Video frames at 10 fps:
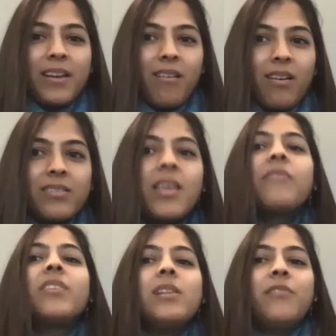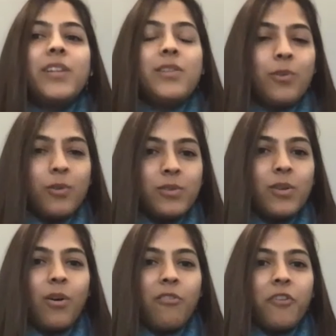are several
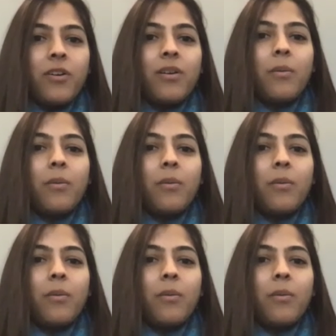videos of